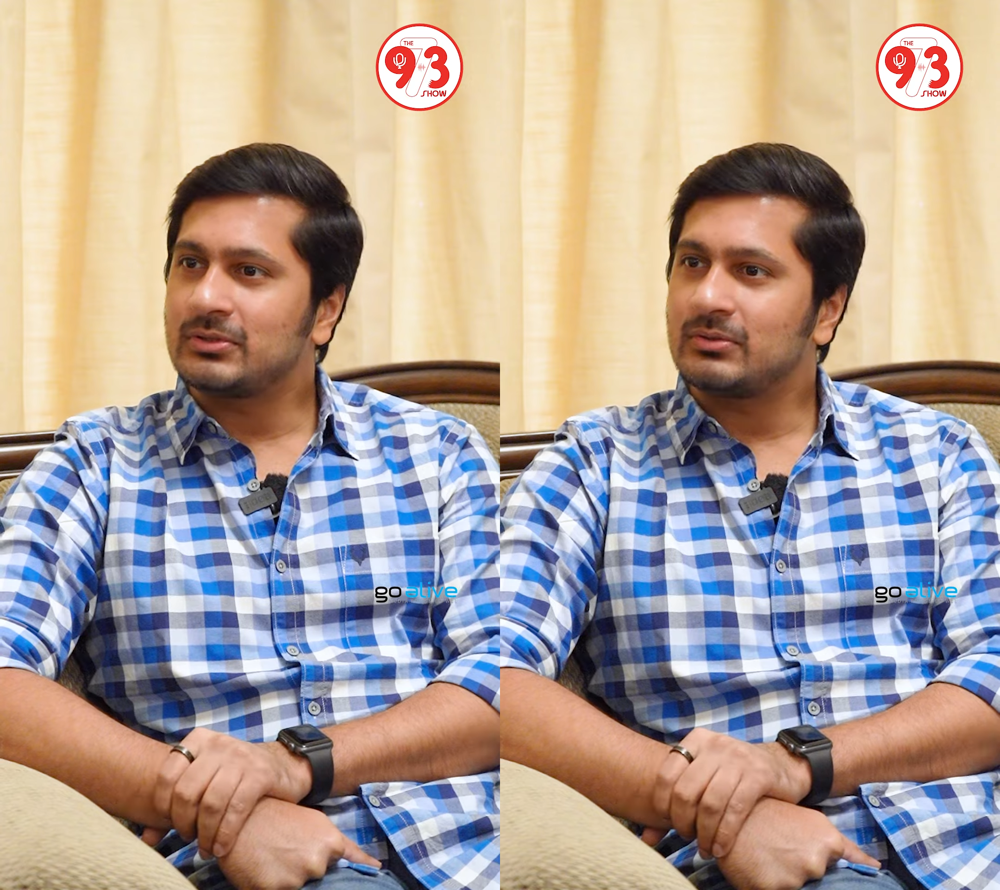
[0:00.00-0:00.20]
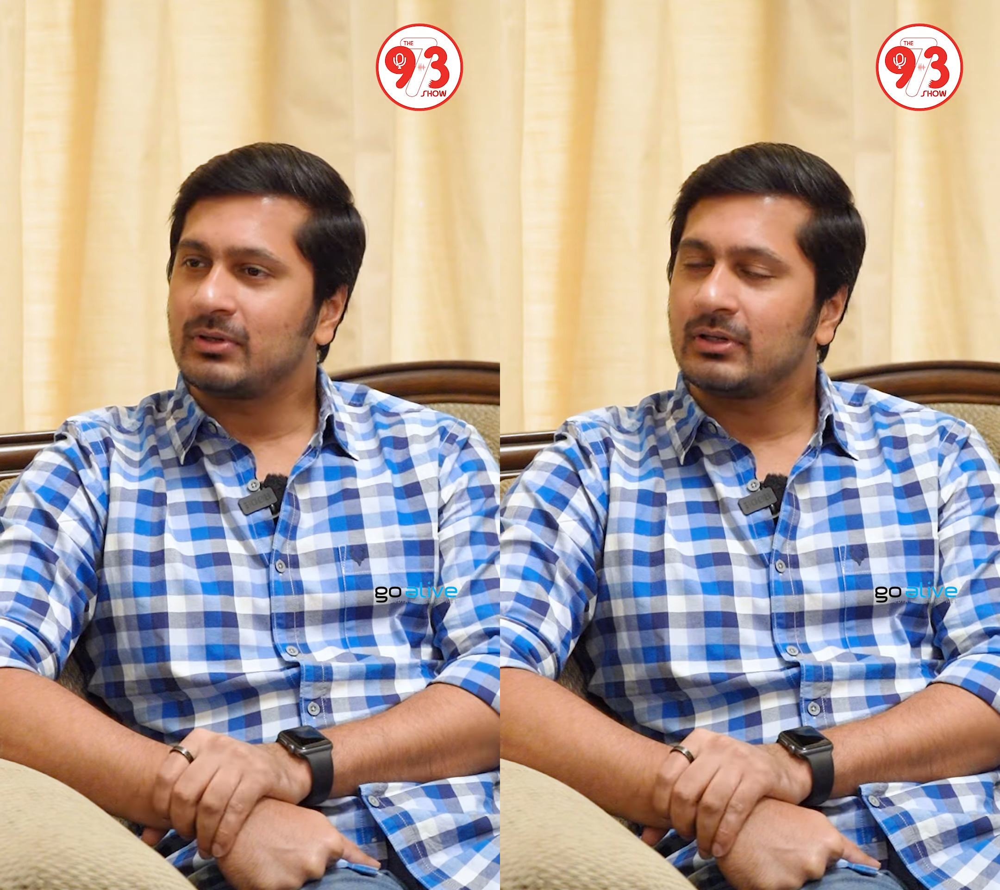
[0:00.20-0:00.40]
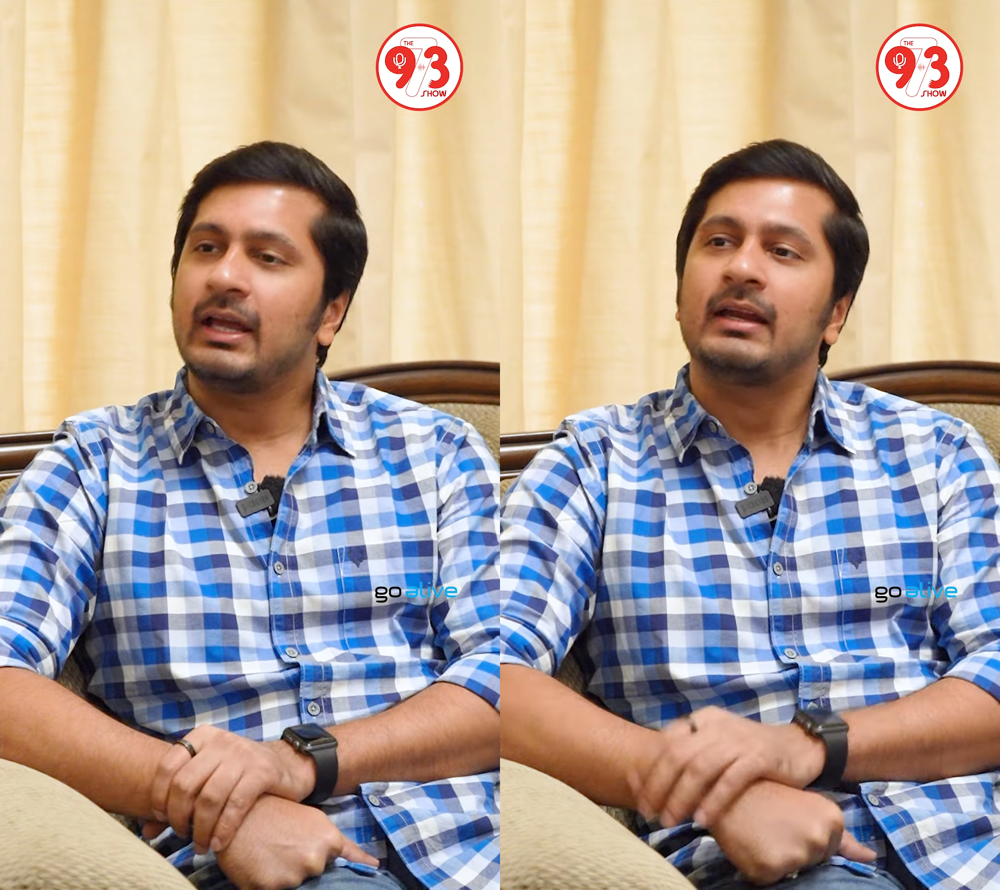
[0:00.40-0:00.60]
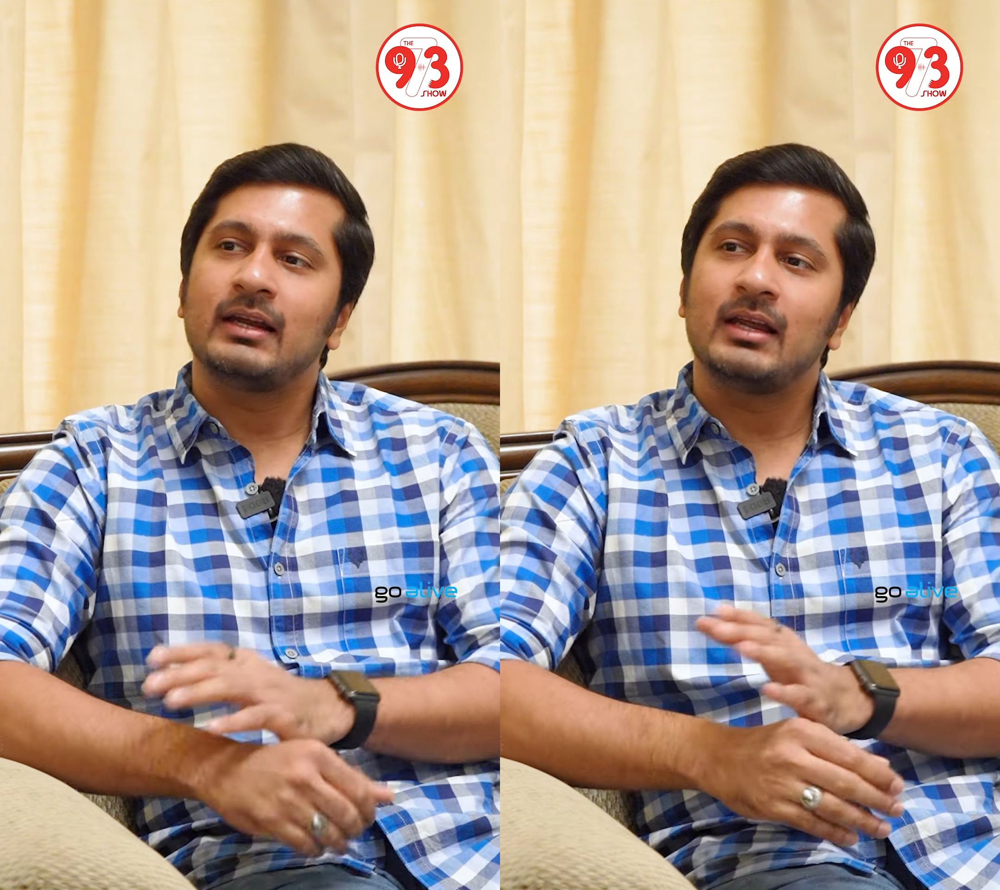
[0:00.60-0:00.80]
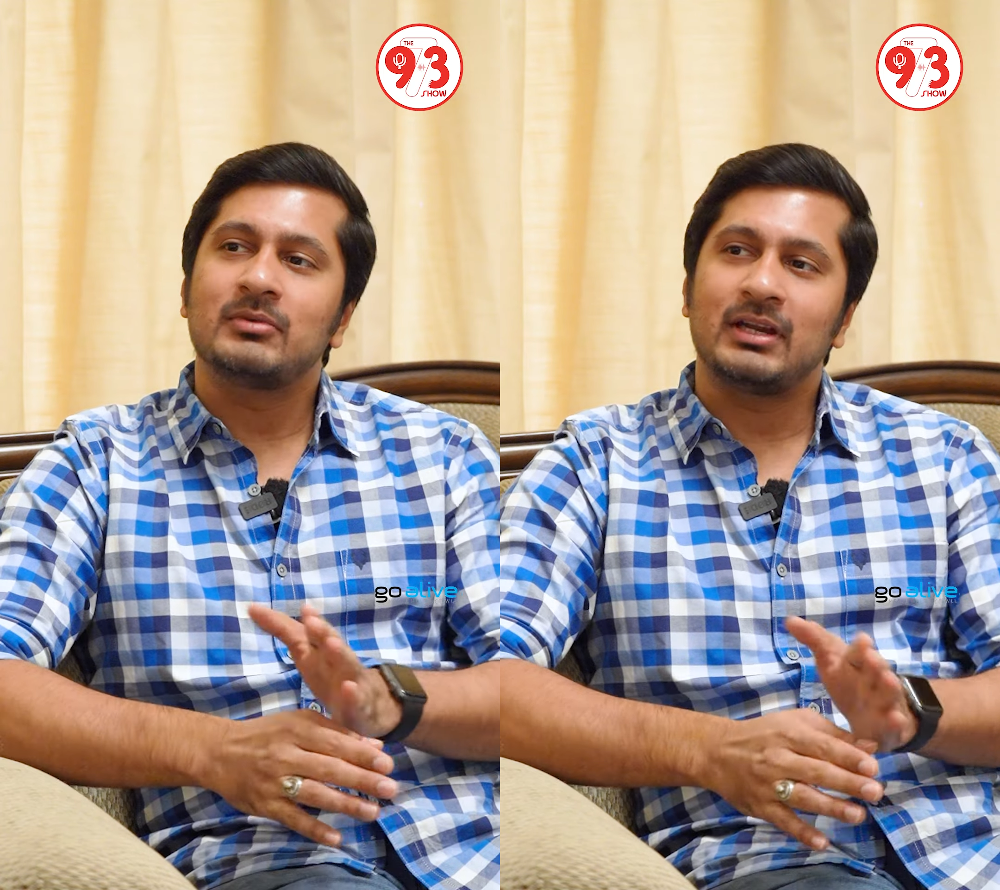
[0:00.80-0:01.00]
So
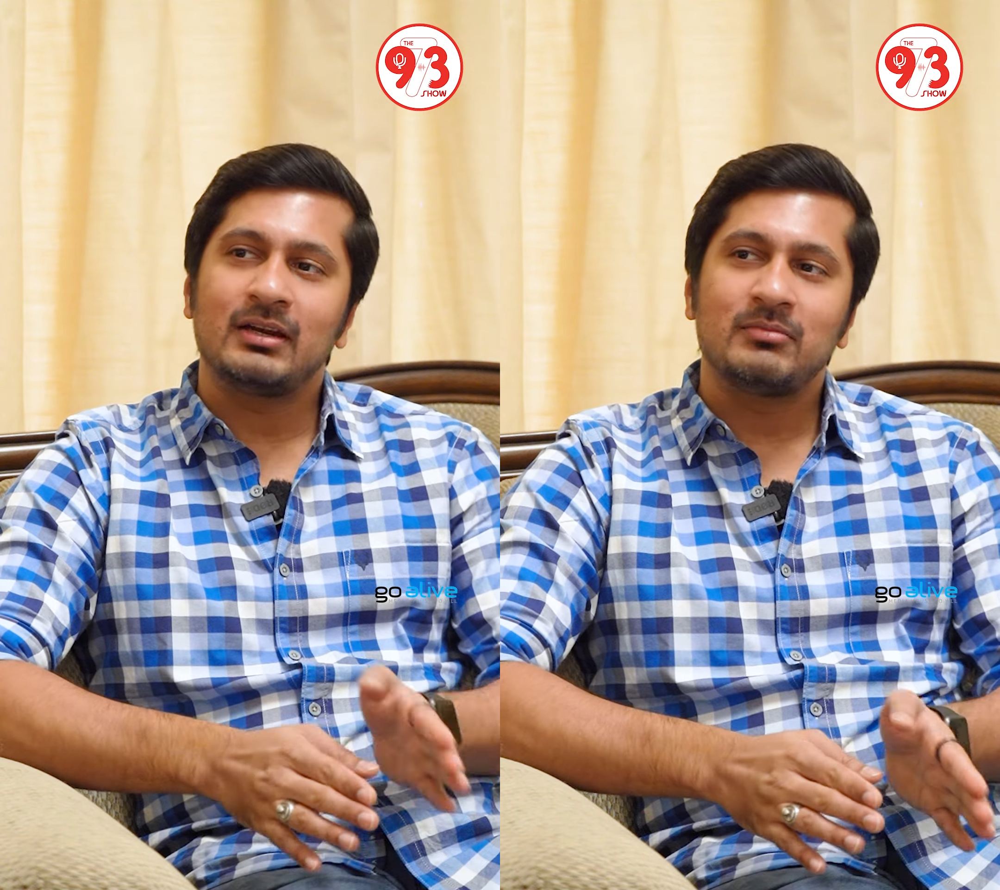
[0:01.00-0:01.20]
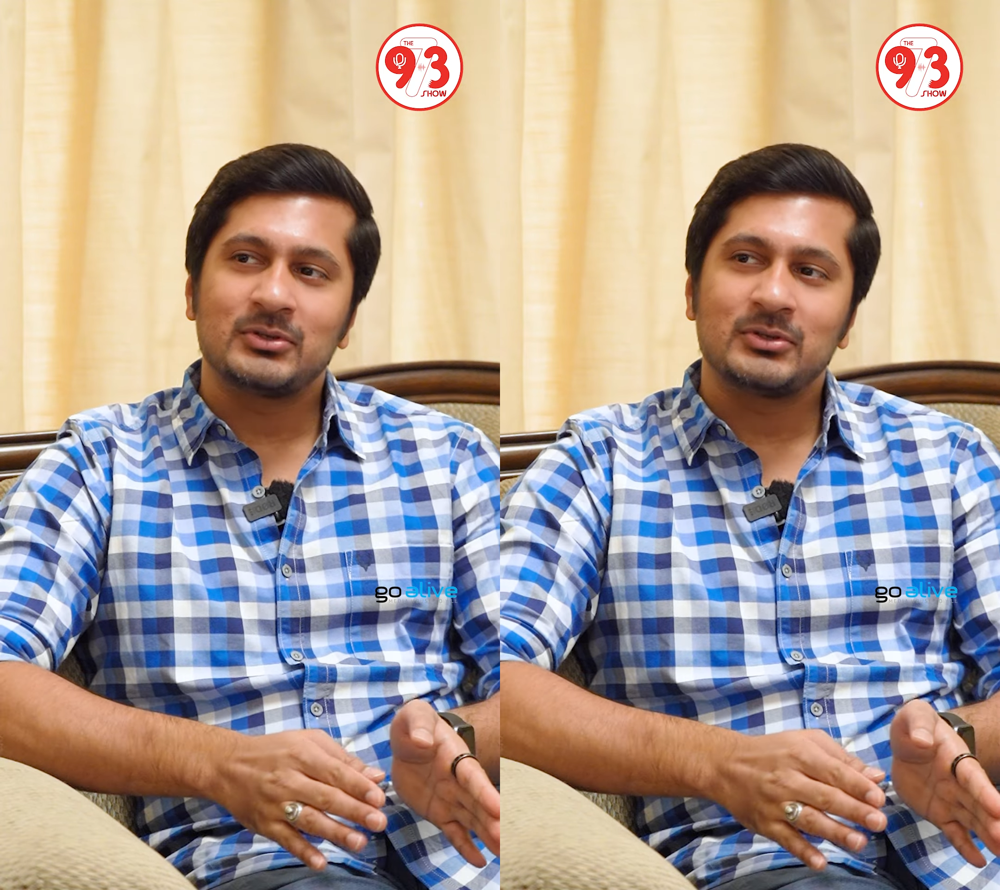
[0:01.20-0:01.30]
technically I'm trained in